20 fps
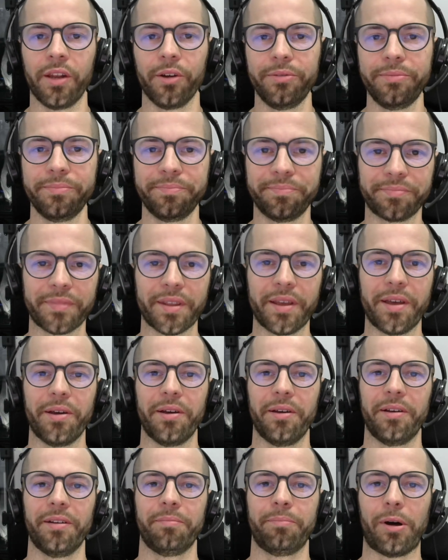Hello,
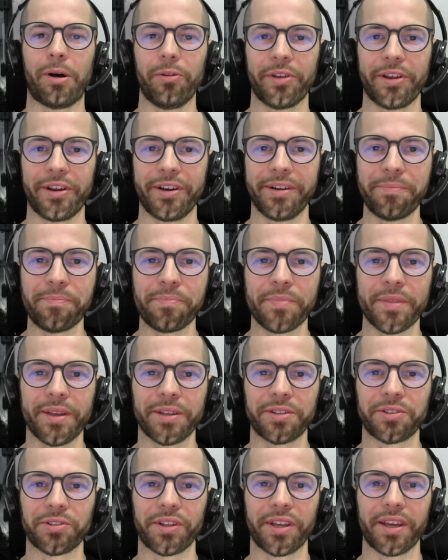Paulo here.
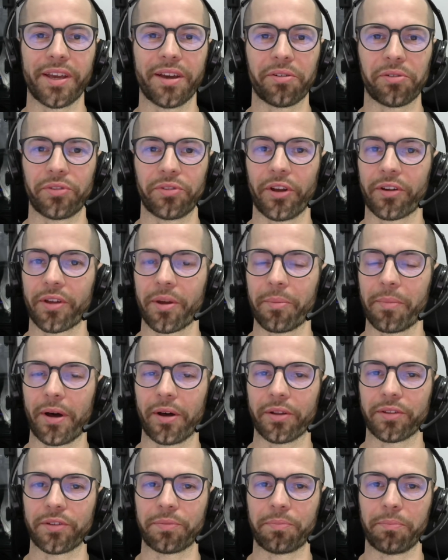Today I will talk
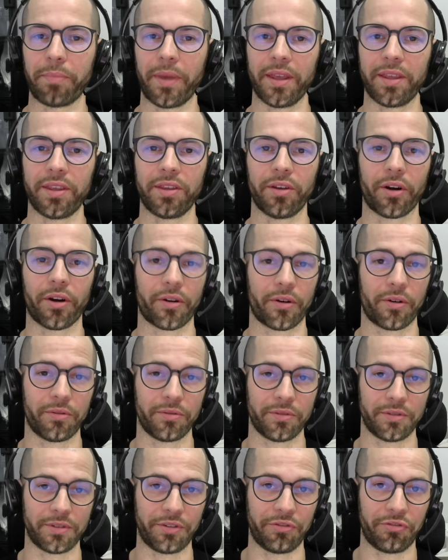about making our
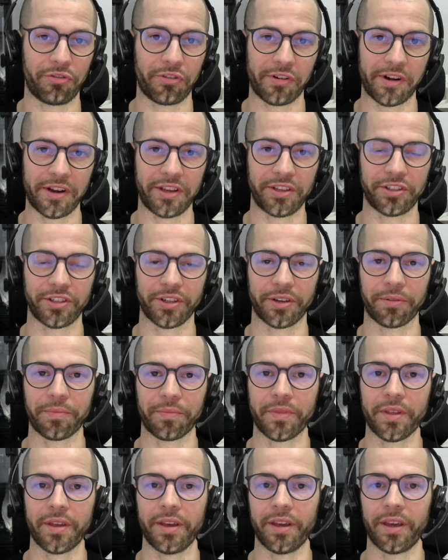own differential
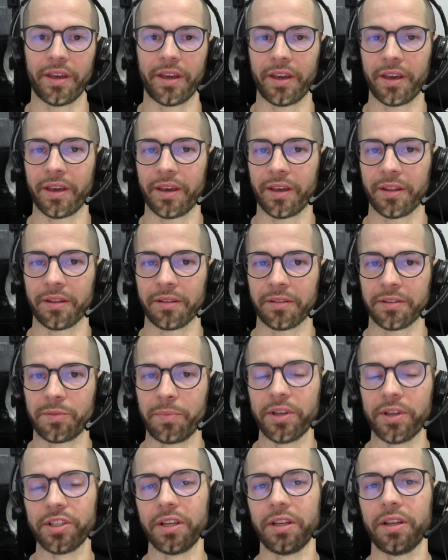and
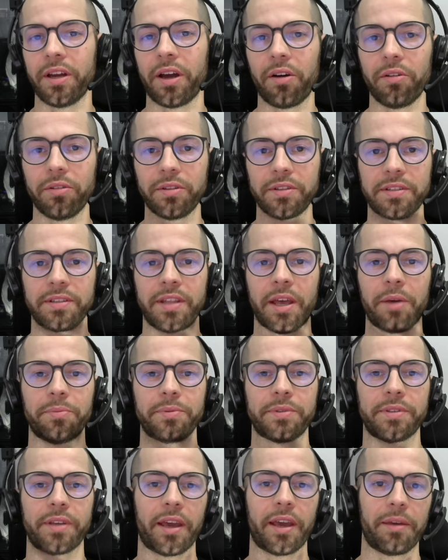especially how the
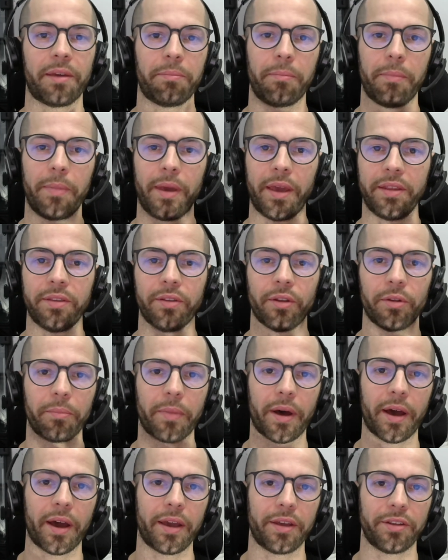steps I made on
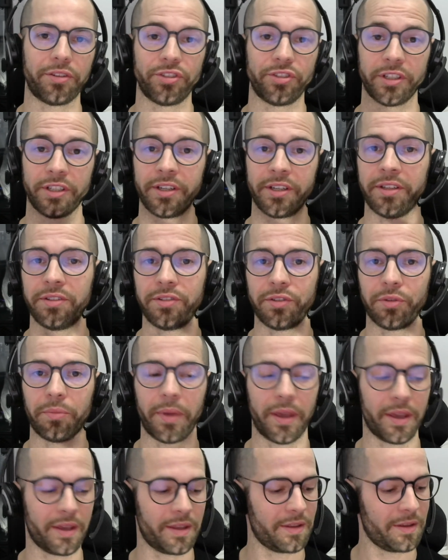my journey to
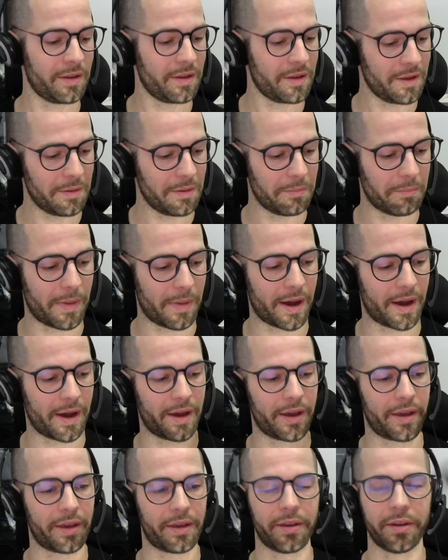make
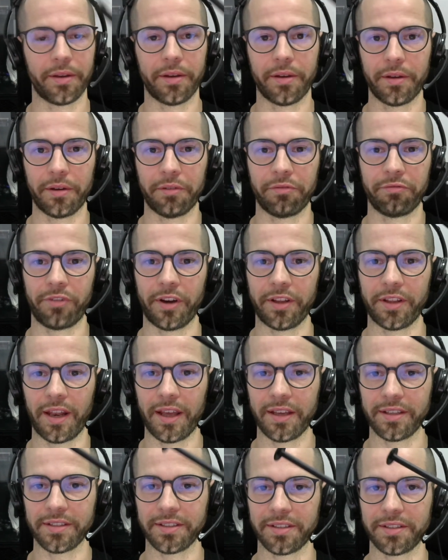my
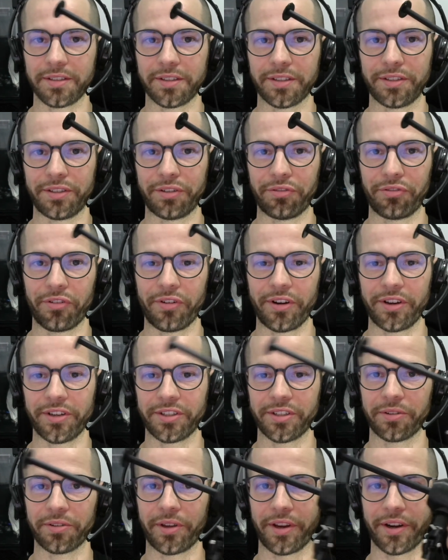finalized
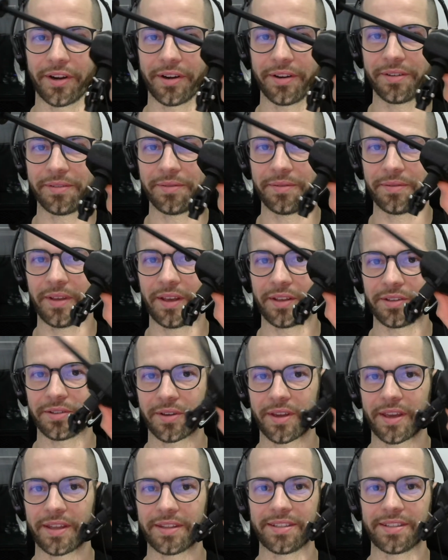differential here, as
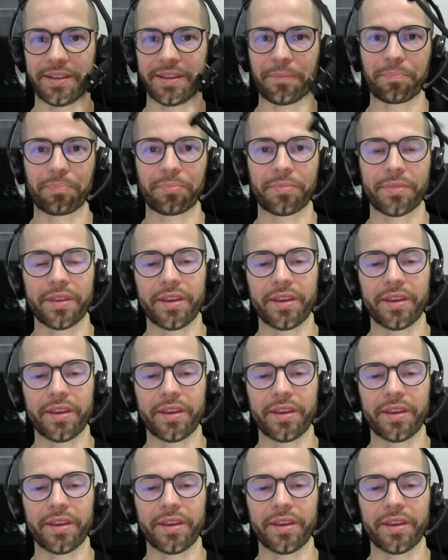you can see.